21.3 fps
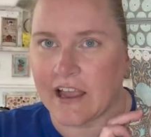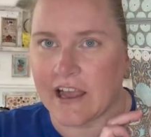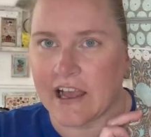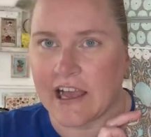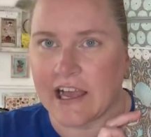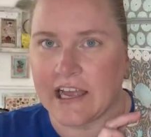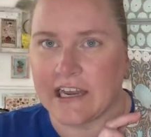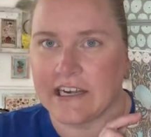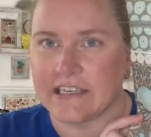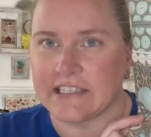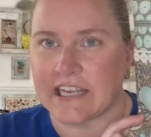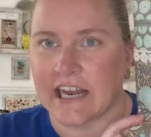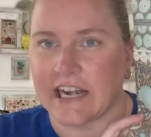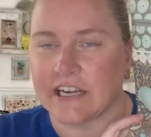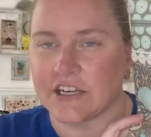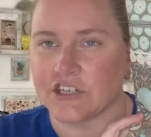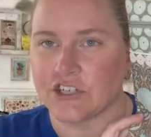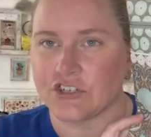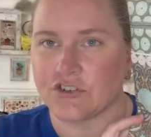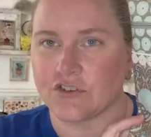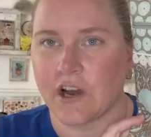I
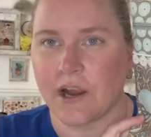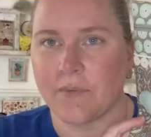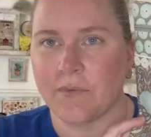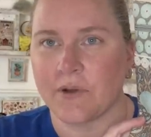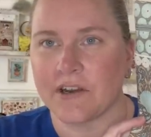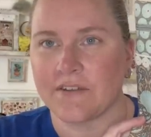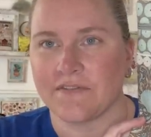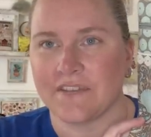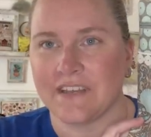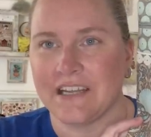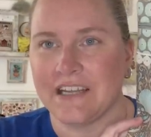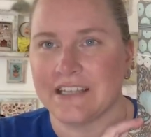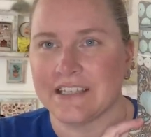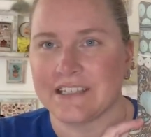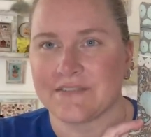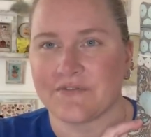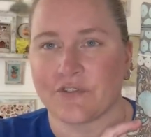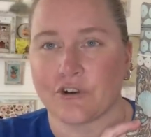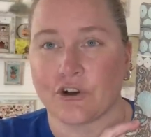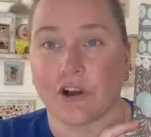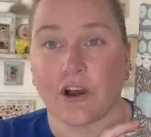decided to try one of these
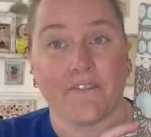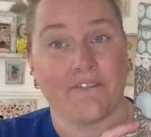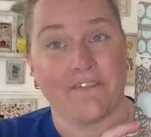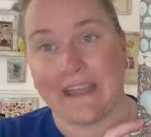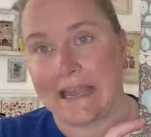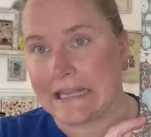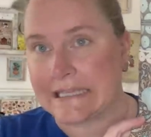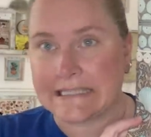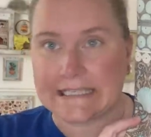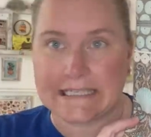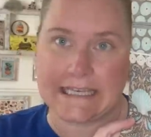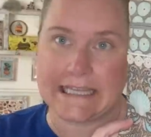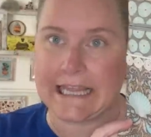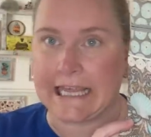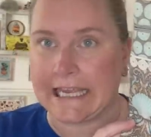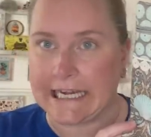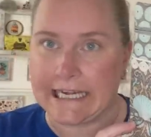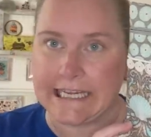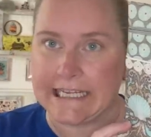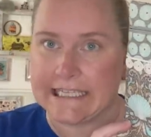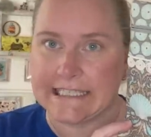for fancy
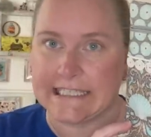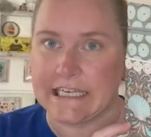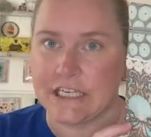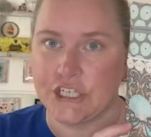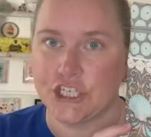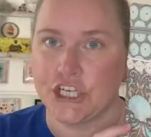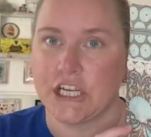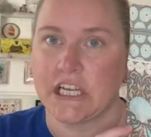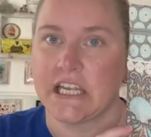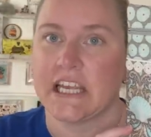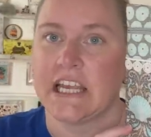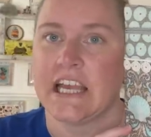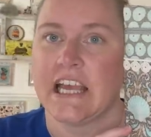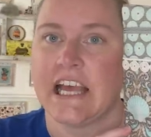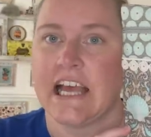lady stitching.